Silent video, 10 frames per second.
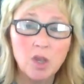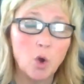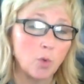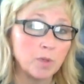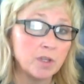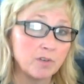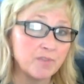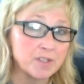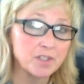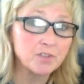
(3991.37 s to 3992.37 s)
Only your
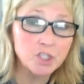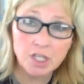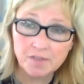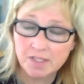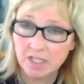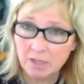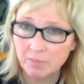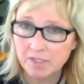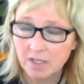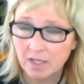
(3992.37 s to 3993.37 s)
physical shell sleeps.